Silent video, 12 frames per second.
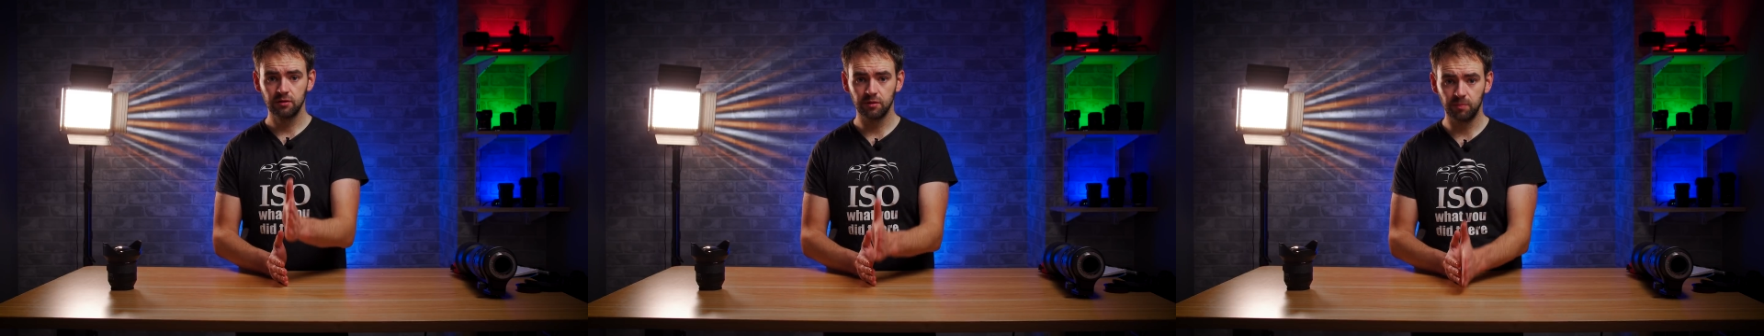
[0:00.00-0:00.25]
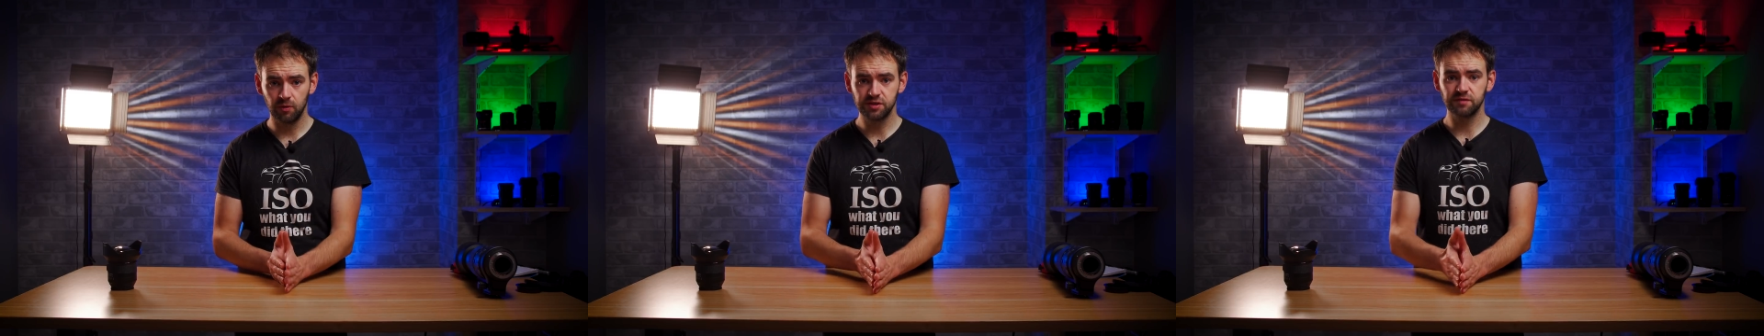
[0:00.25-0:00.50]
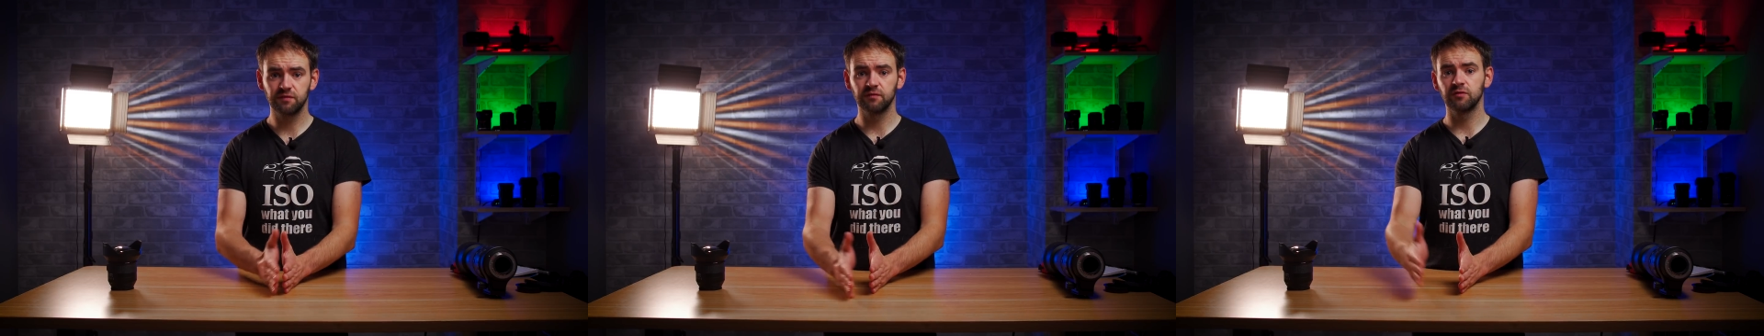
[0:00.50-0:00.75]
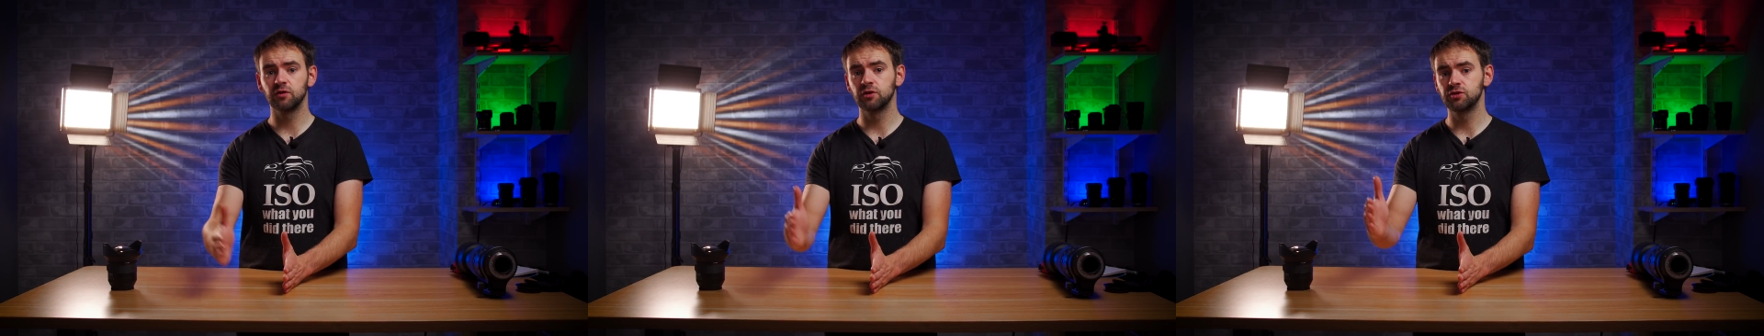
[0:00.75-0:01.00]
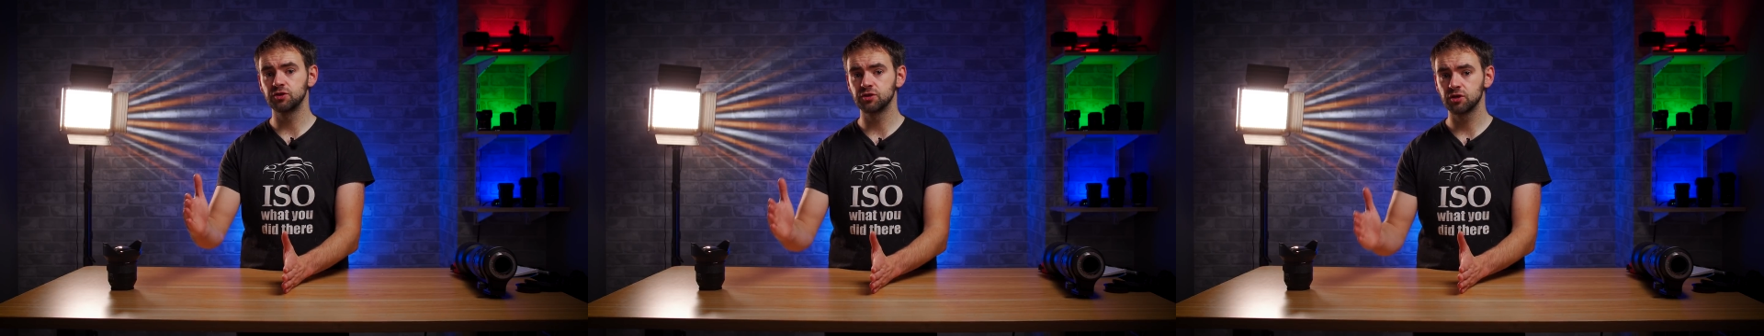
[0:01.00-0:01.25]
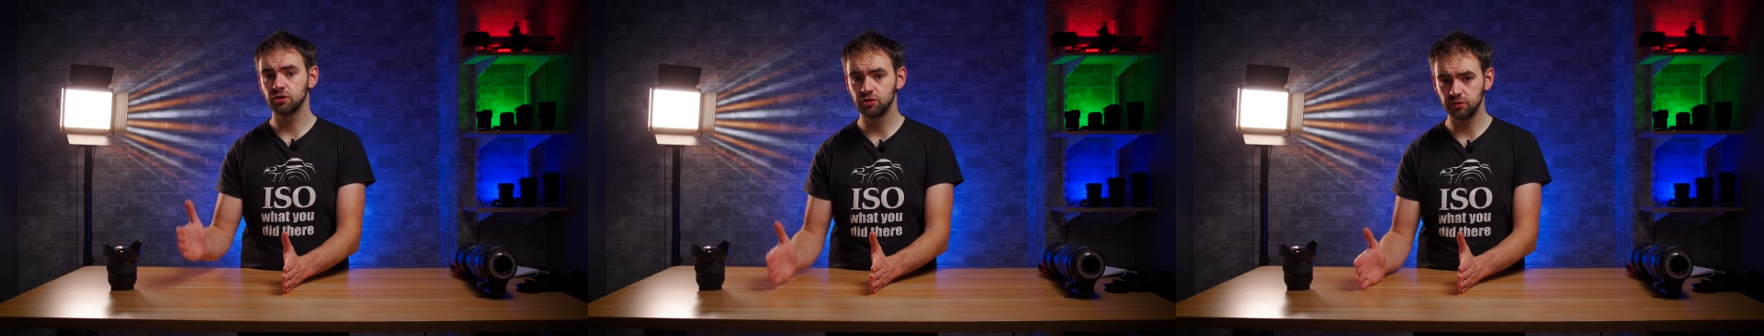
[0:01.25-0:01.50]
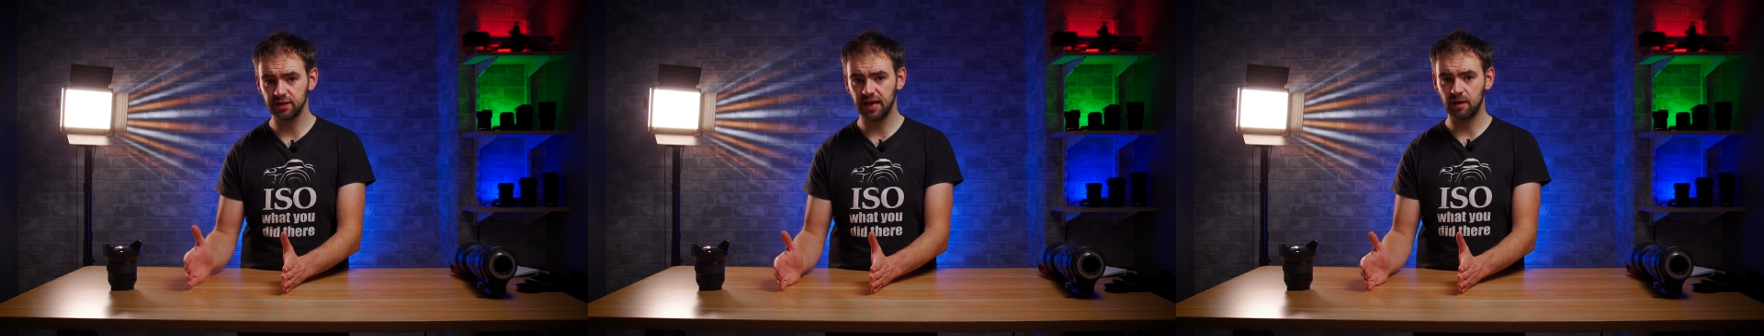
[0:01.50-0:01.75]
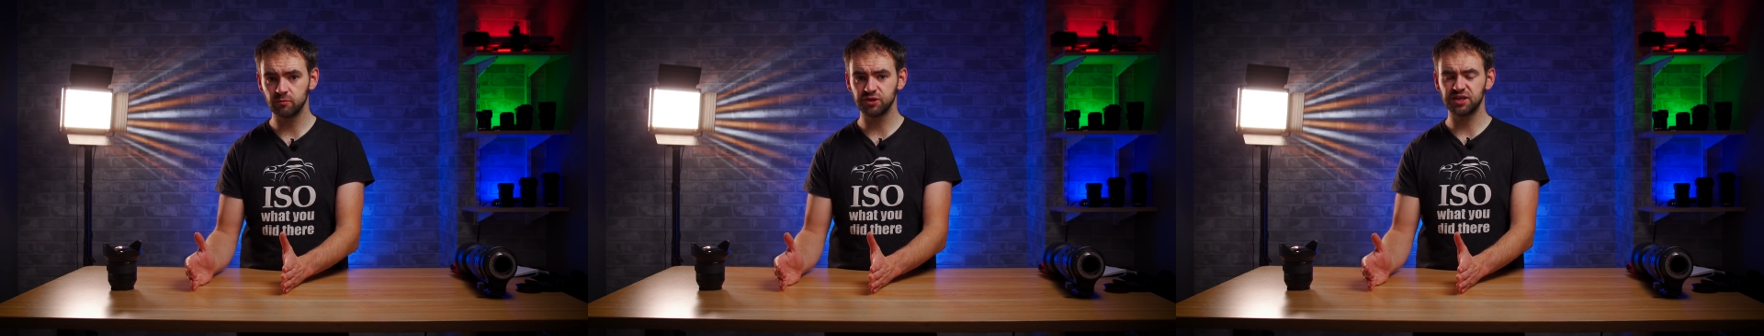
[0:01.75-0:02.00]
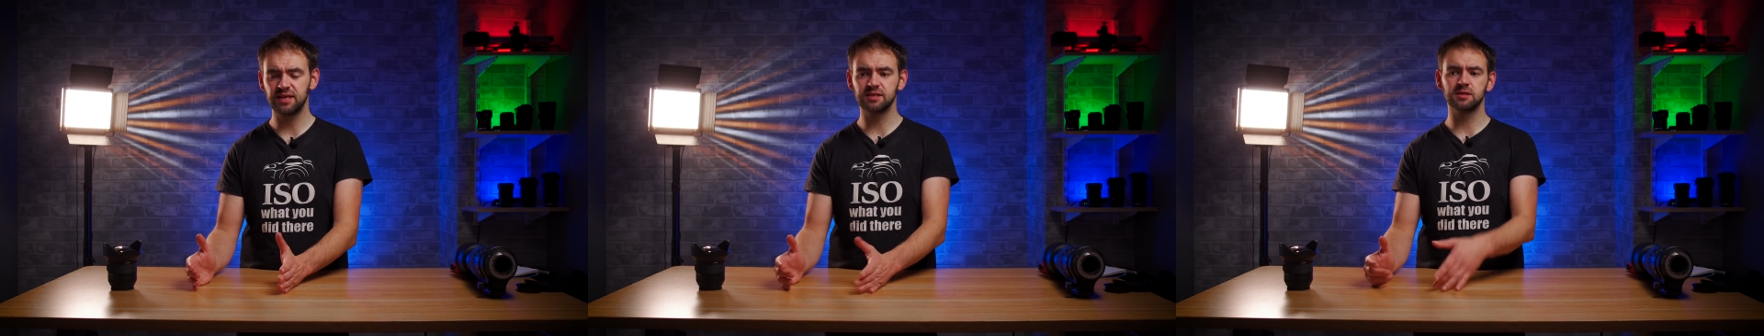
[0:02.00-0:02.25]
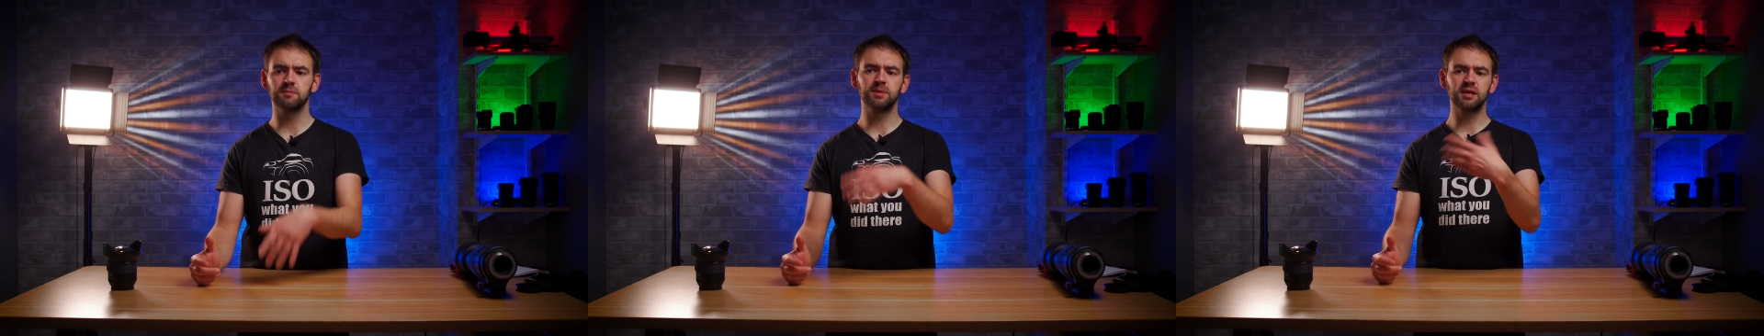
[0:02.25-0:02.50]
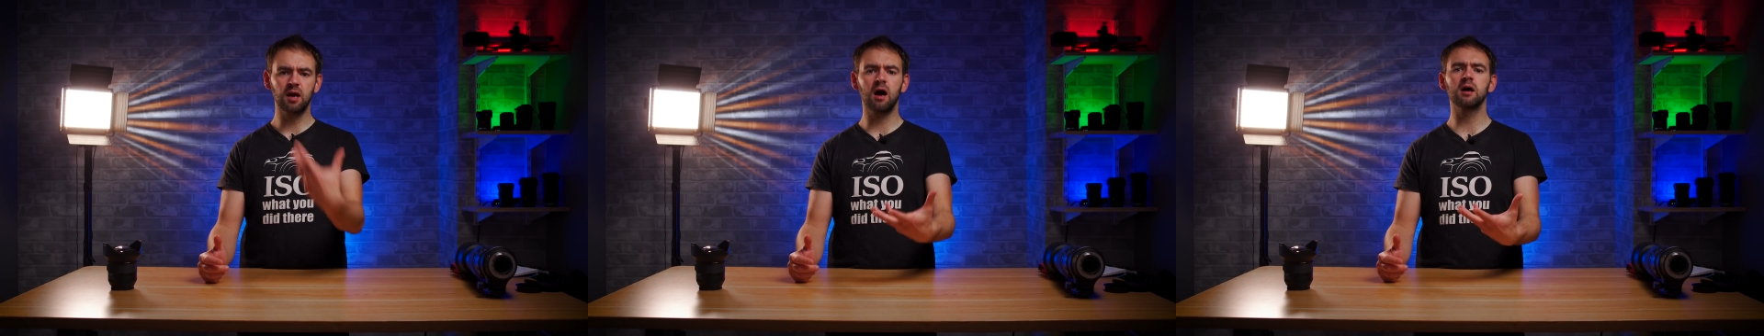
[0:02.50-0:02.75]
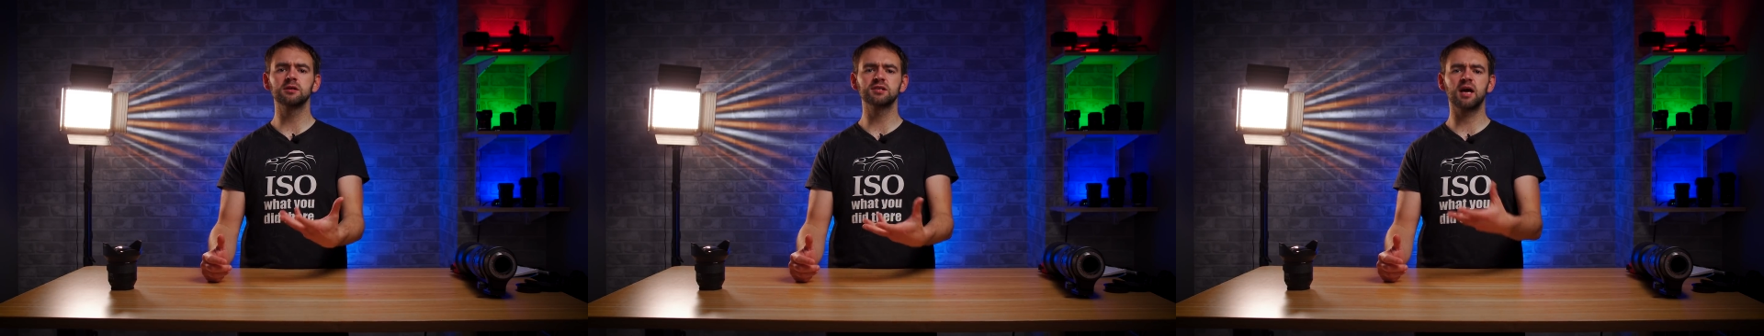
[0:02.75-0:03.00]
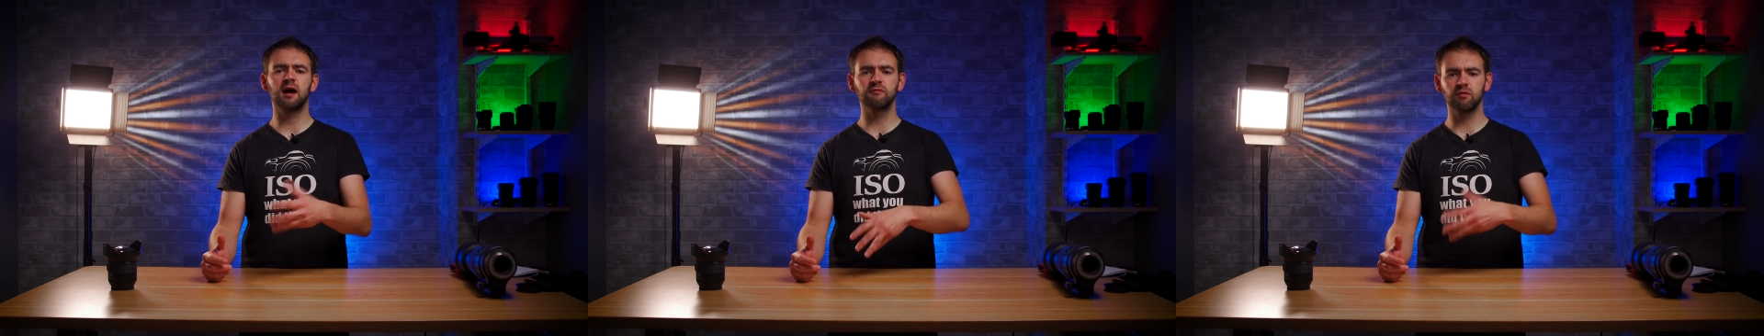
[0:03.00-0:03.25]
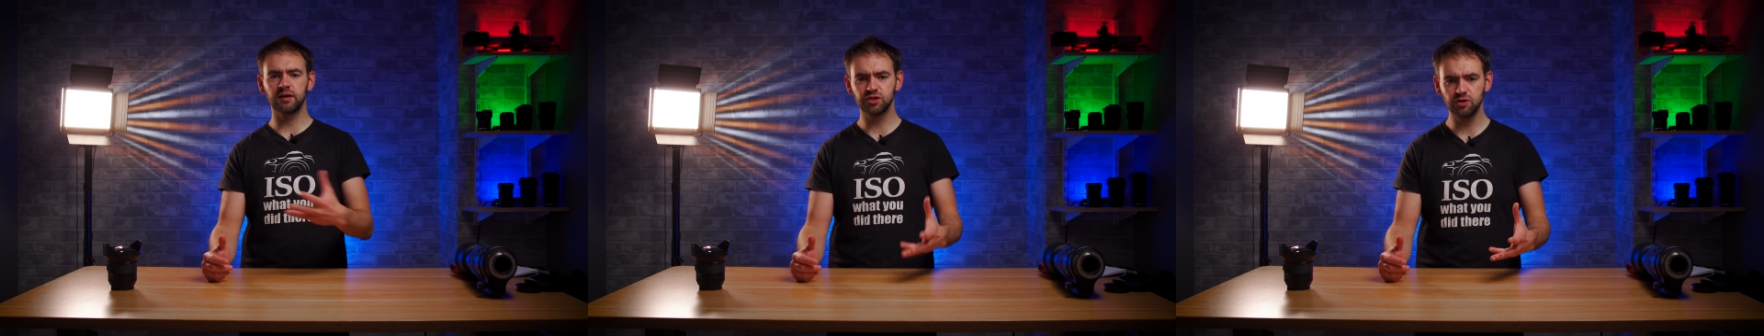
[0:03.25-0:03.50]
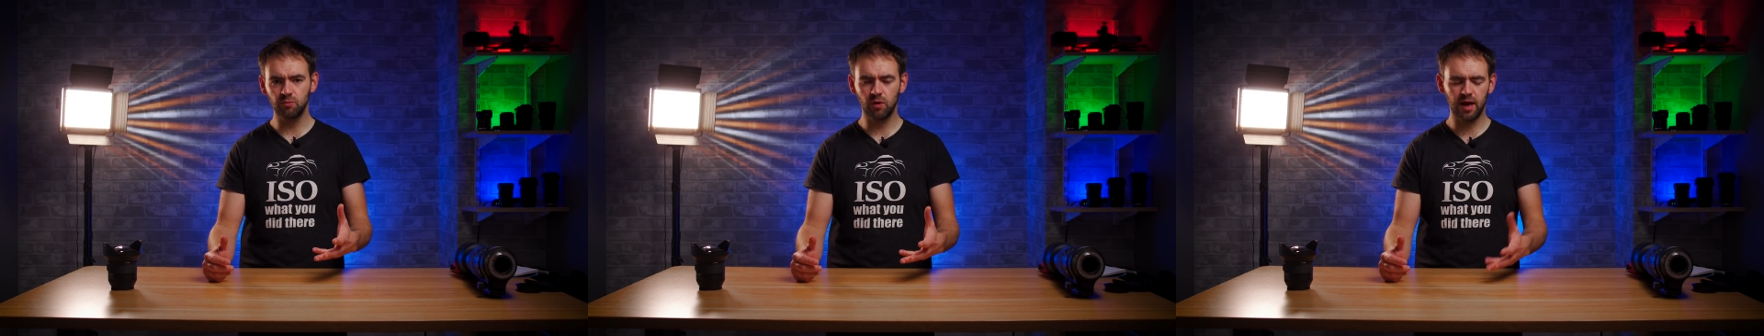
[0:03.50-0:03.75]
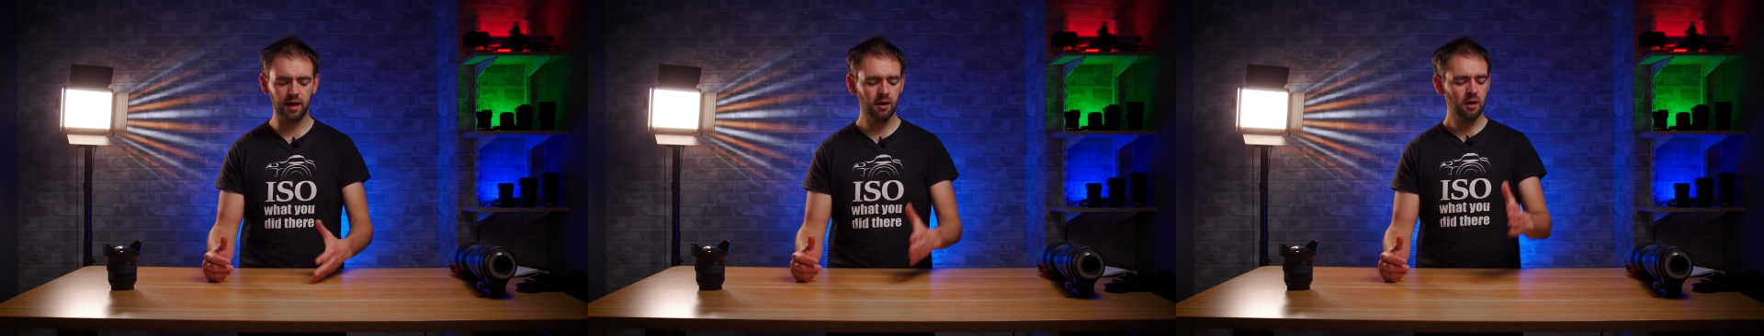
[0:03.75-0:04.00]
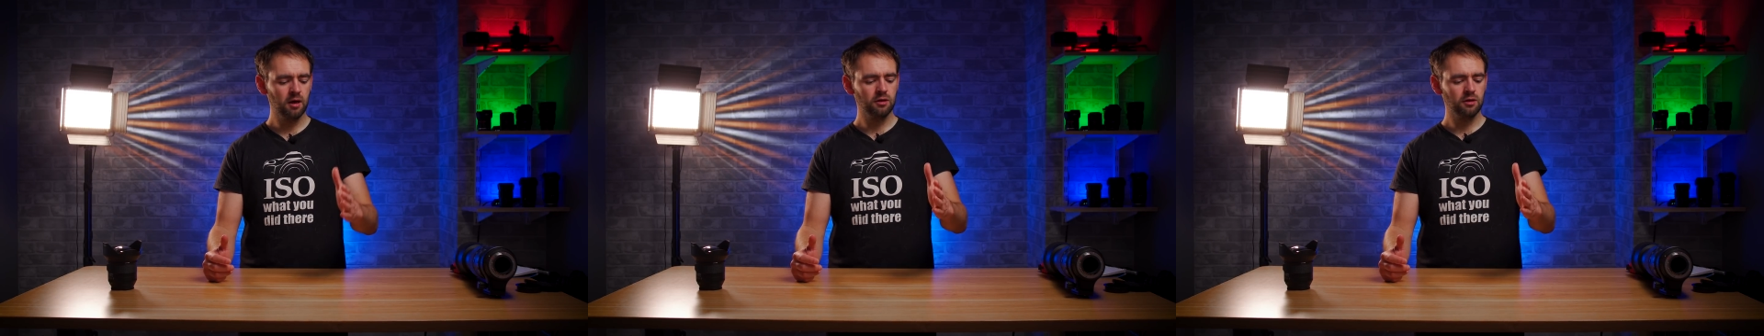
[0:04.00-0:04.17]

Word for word: the point of convergence to the camera sensor, because I've read somewhere